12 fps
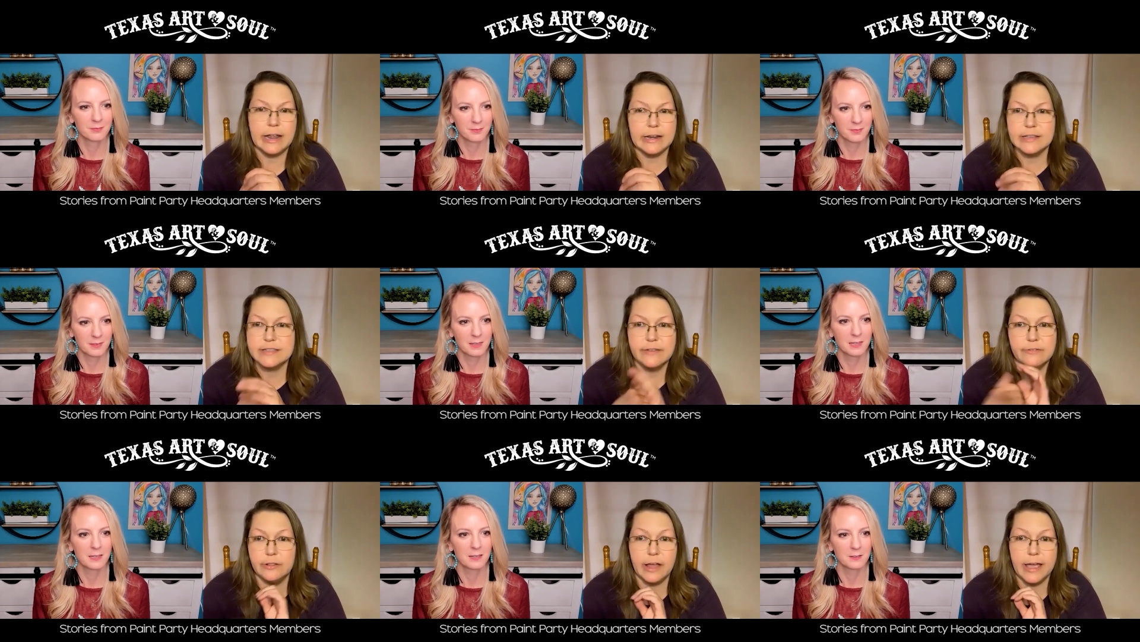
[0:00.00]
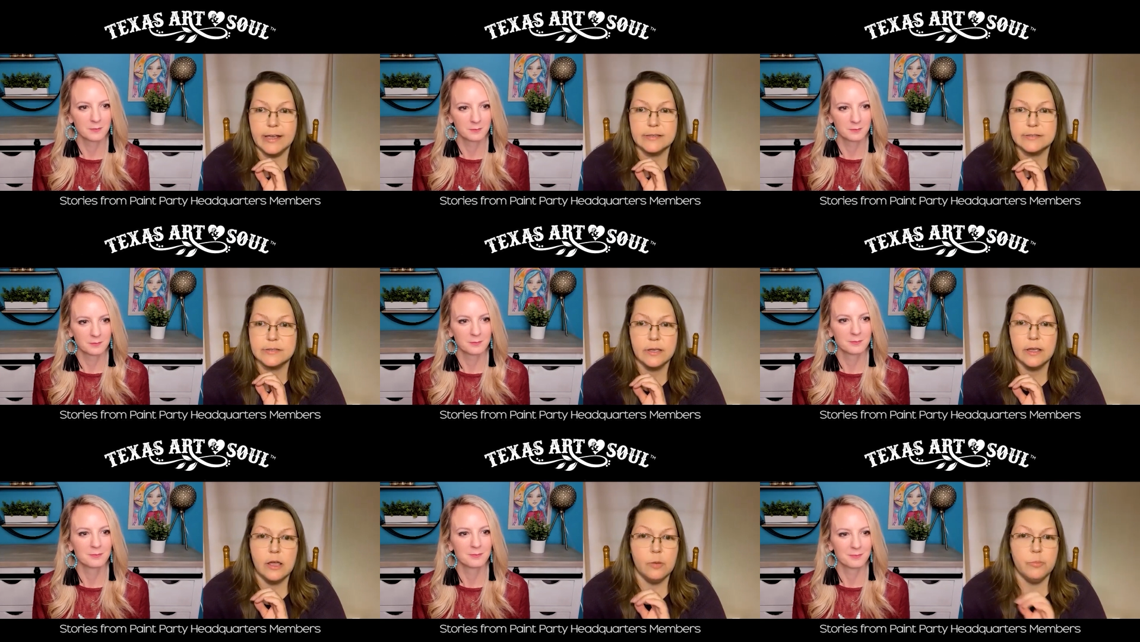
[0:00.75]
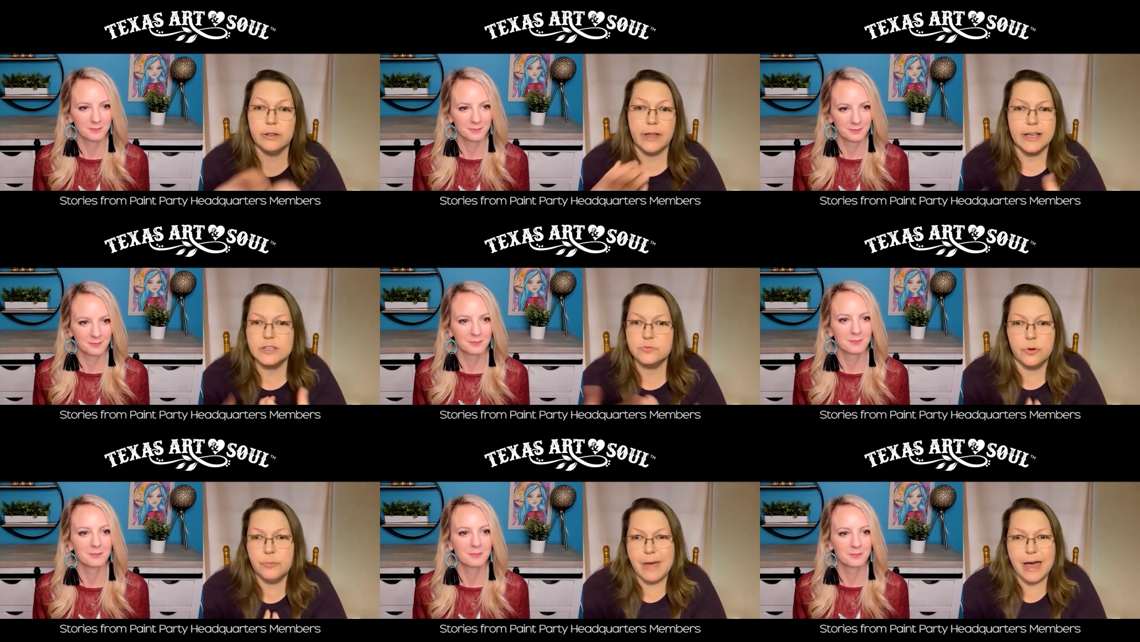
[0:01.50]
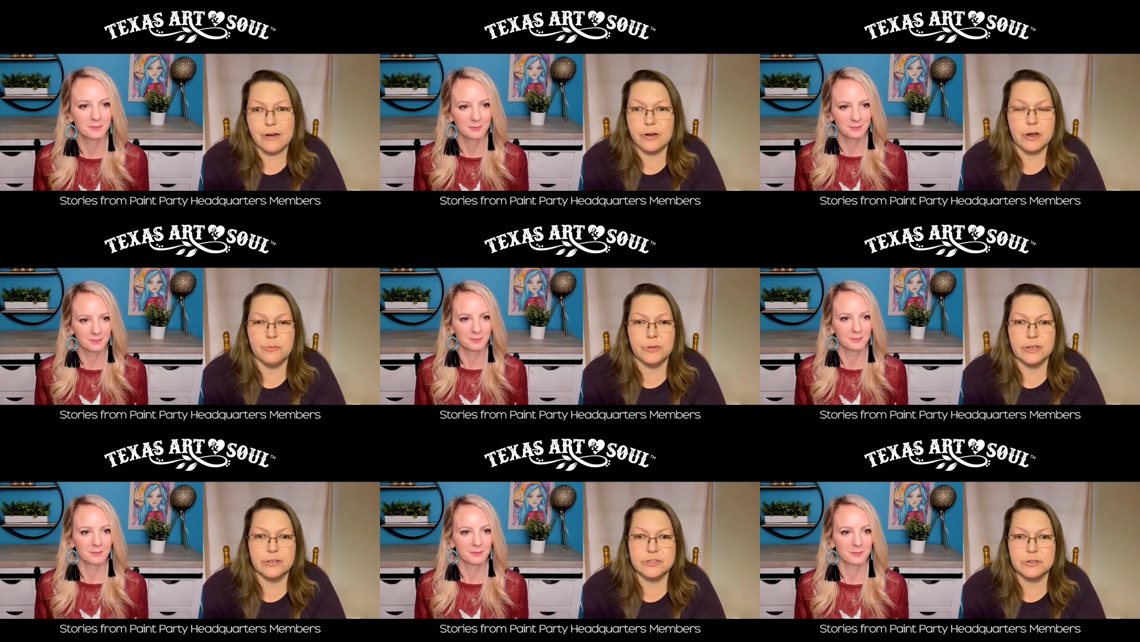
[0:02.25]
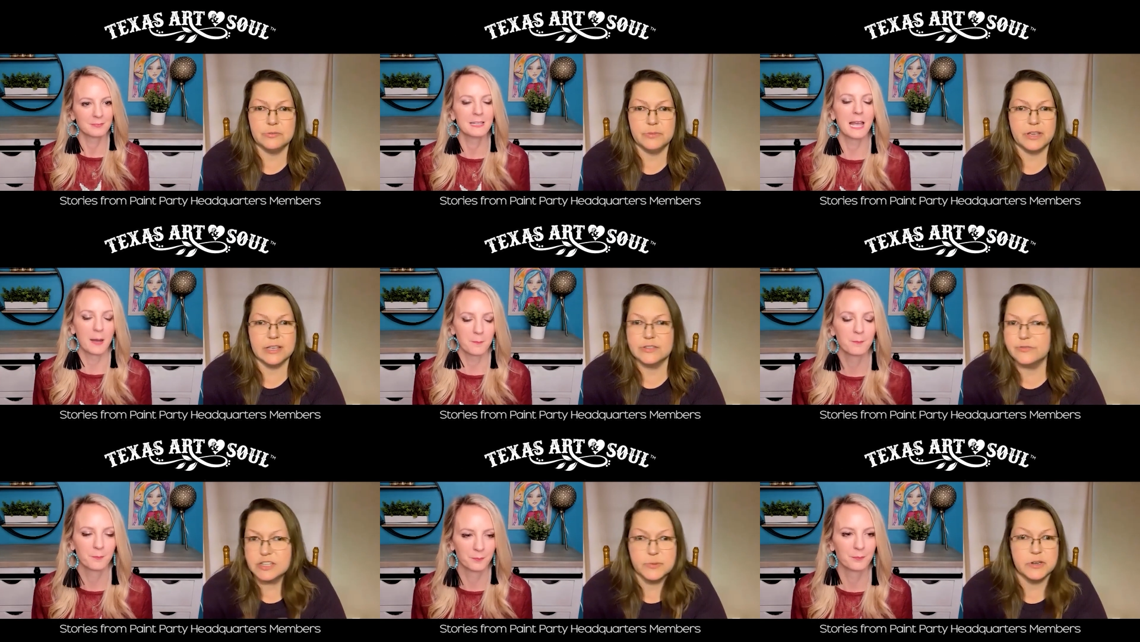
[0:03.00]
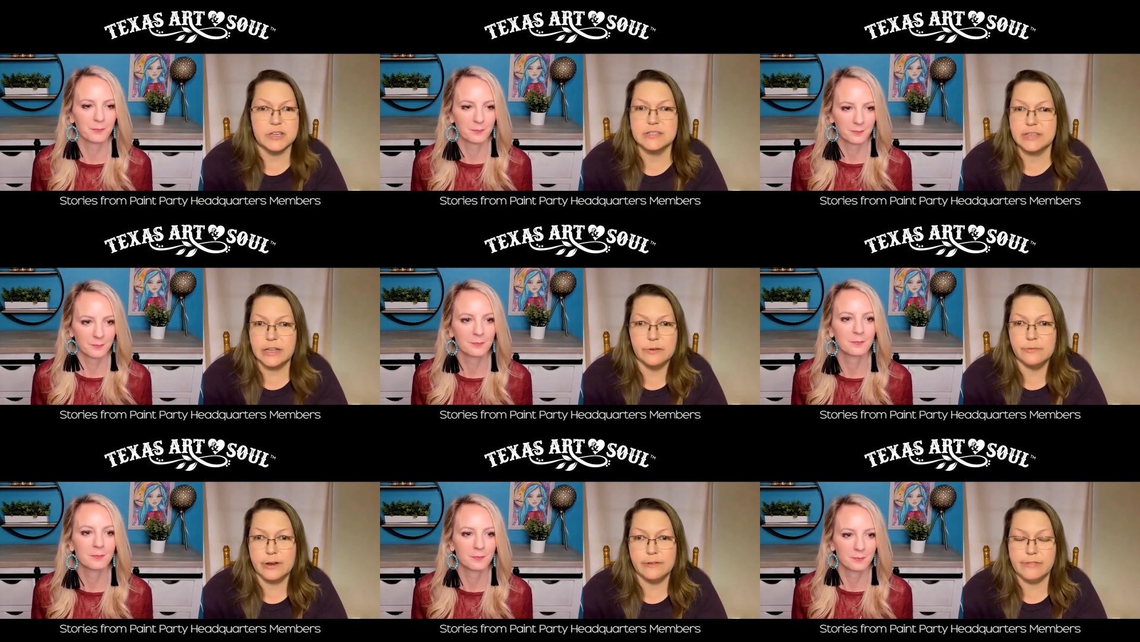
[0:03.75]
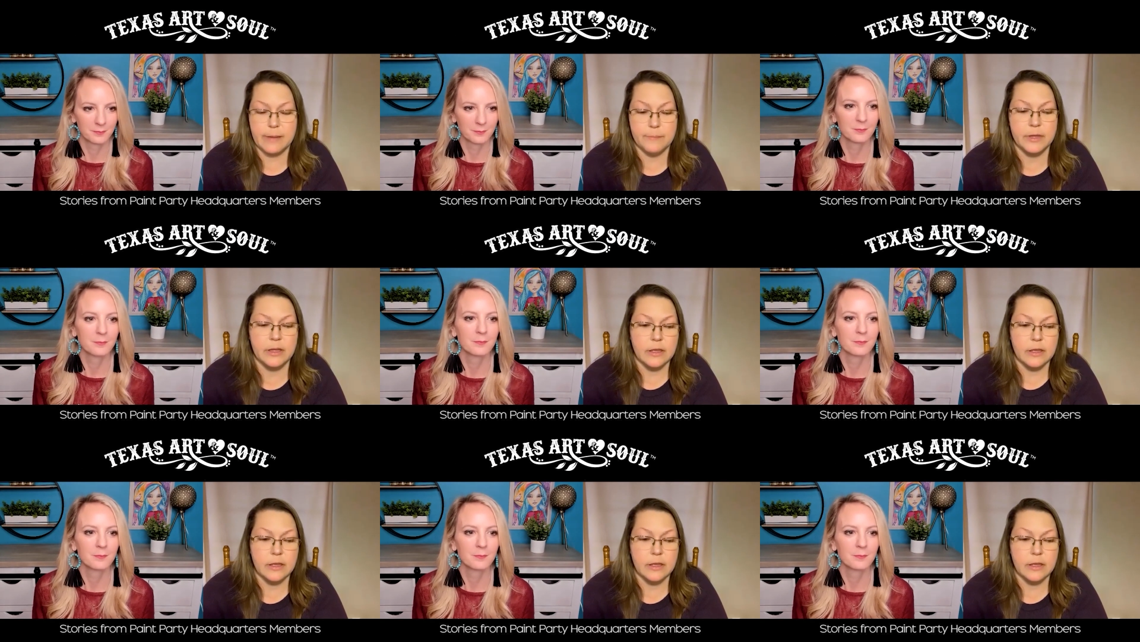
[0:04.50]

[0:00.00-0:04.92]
Speaker 1: eighty-seven likes, but likes won't matter here really soon because yeah. Facebook is getting rid of them.